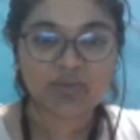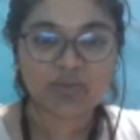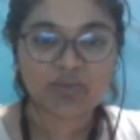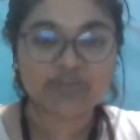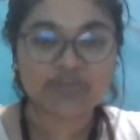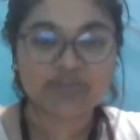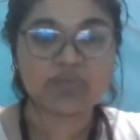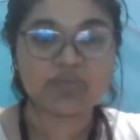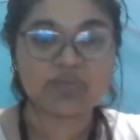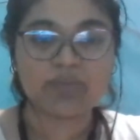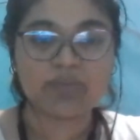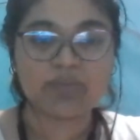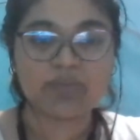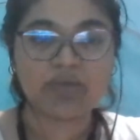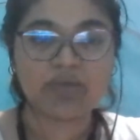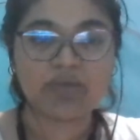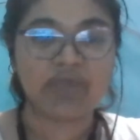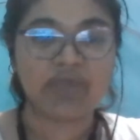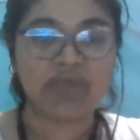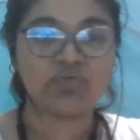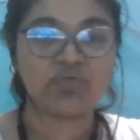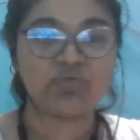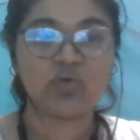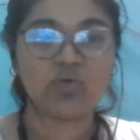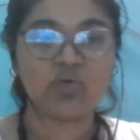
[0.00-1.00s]
paper, I would
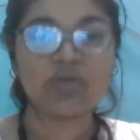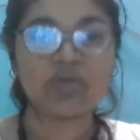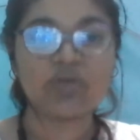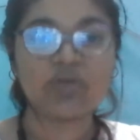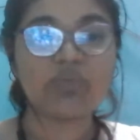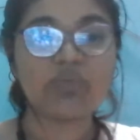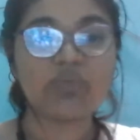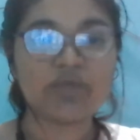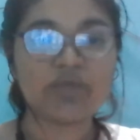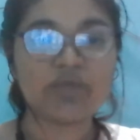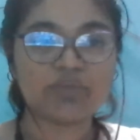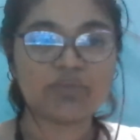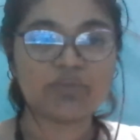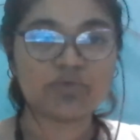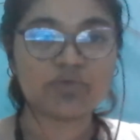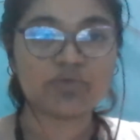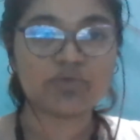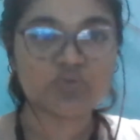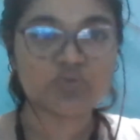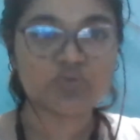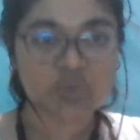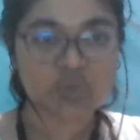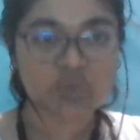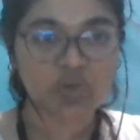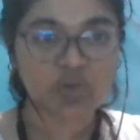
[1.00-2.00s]
not be able to
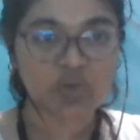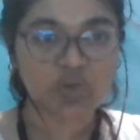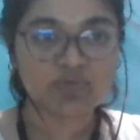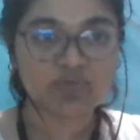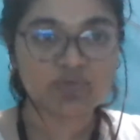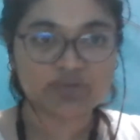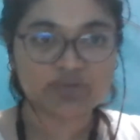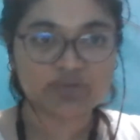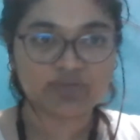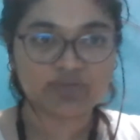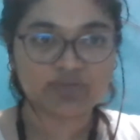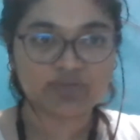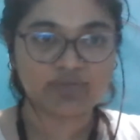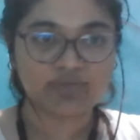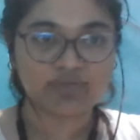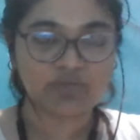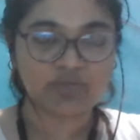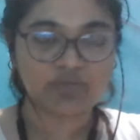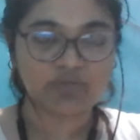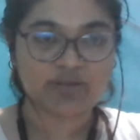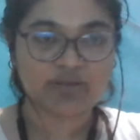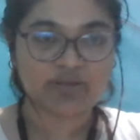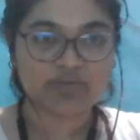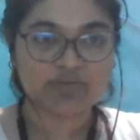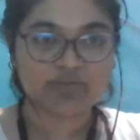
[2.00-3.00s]
solve it if you
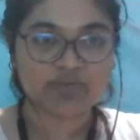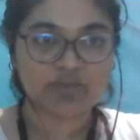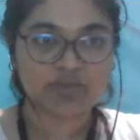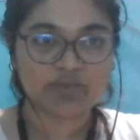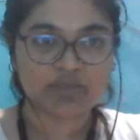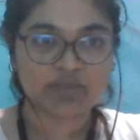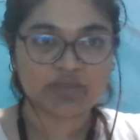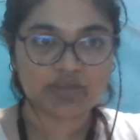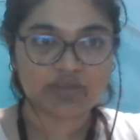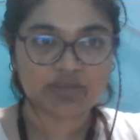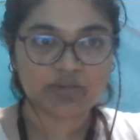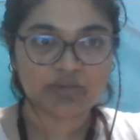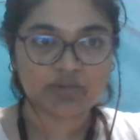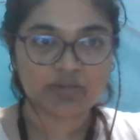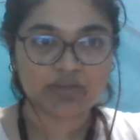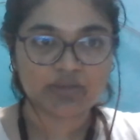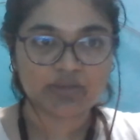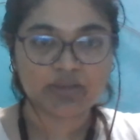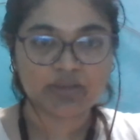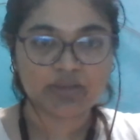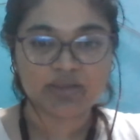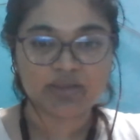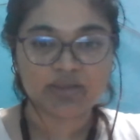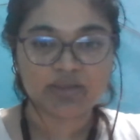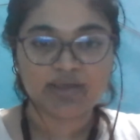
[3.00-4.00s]
ask me any doubt.
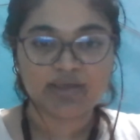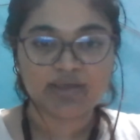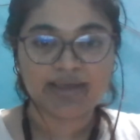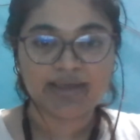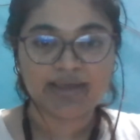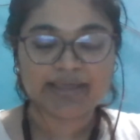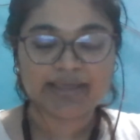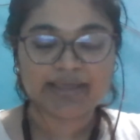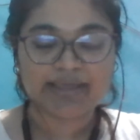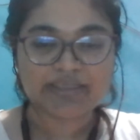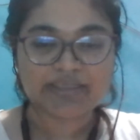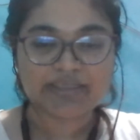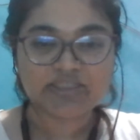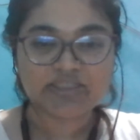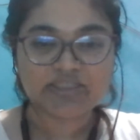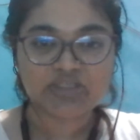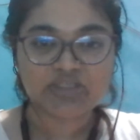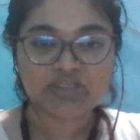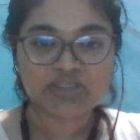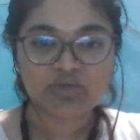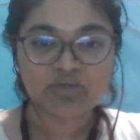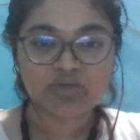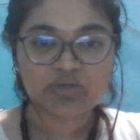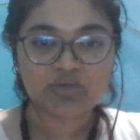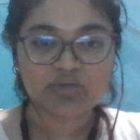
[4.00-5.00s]
I can share
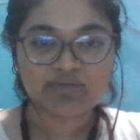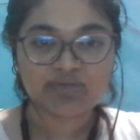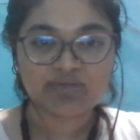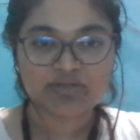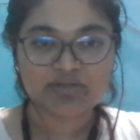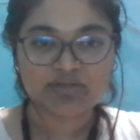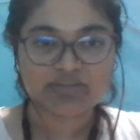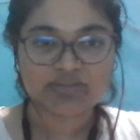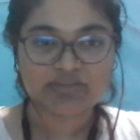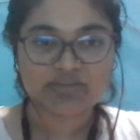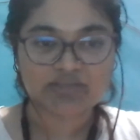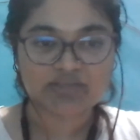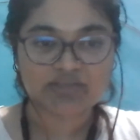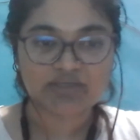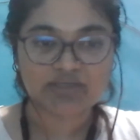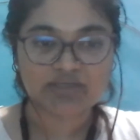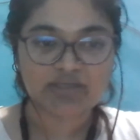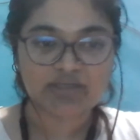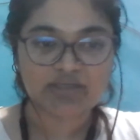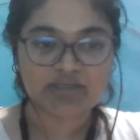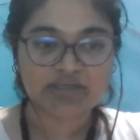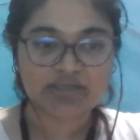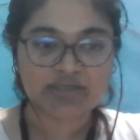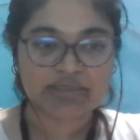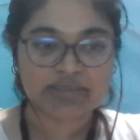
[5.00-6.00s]
only one screen at a
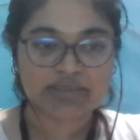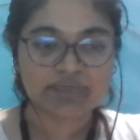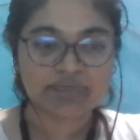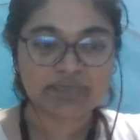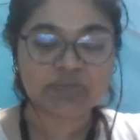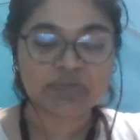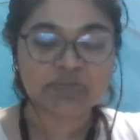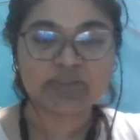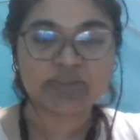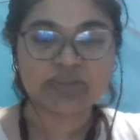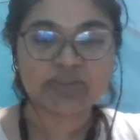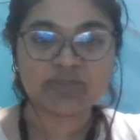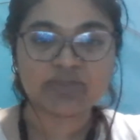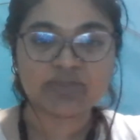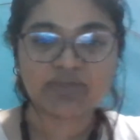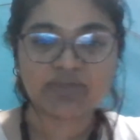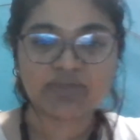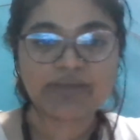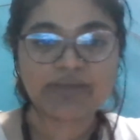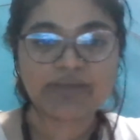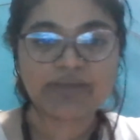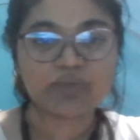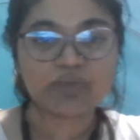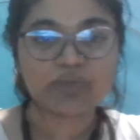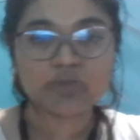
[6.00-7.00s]
time. So either
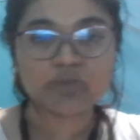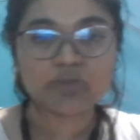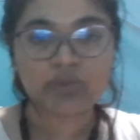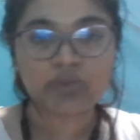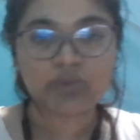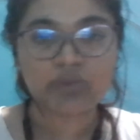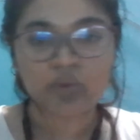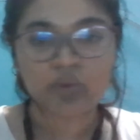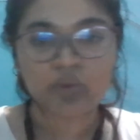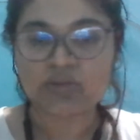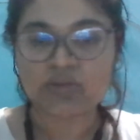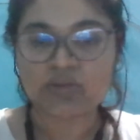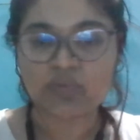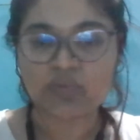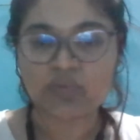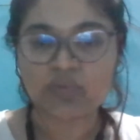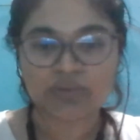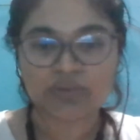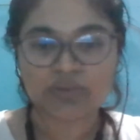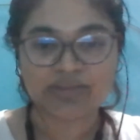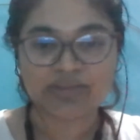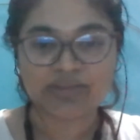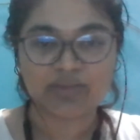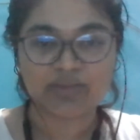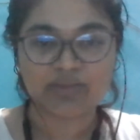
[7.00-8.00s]
whiteboard or only
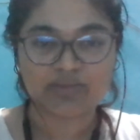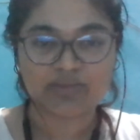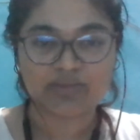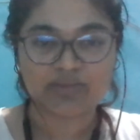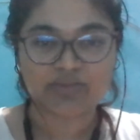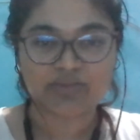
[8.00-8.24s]
the question